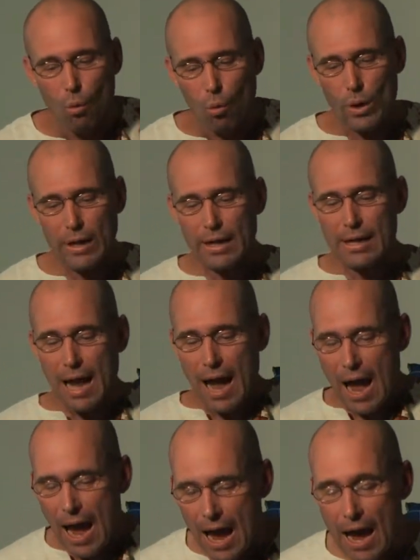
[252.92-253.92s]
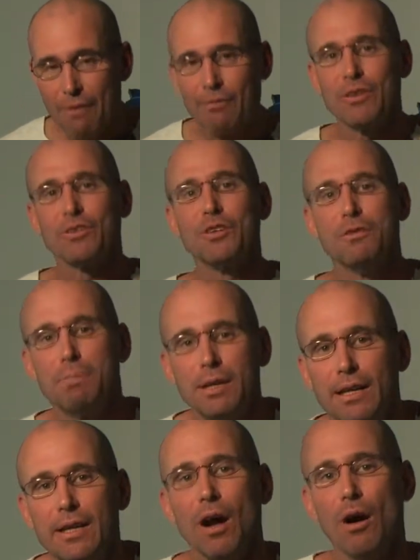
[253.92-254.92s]
We have to
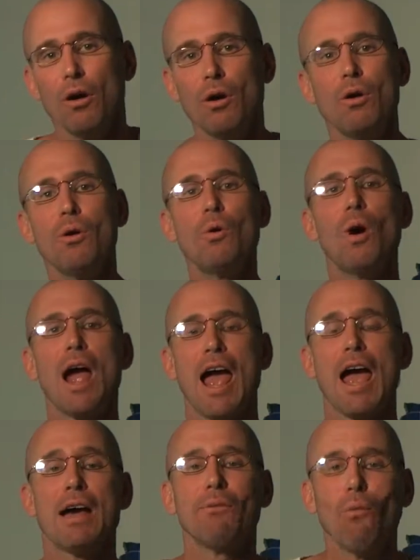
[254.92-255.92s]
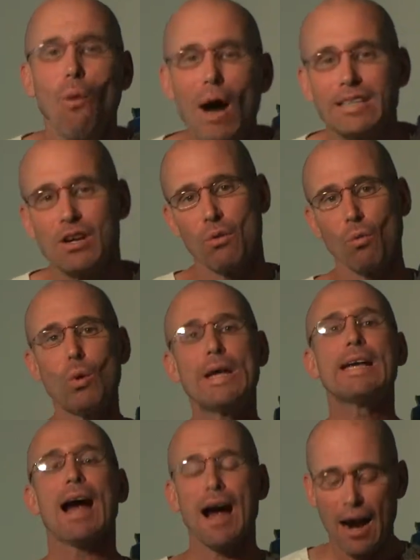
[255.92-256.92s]
be who and what
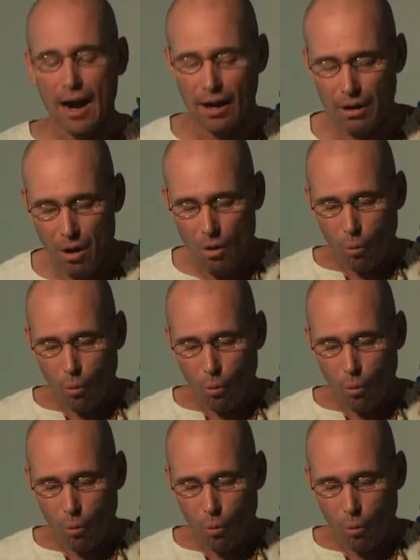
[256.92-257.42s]
we are.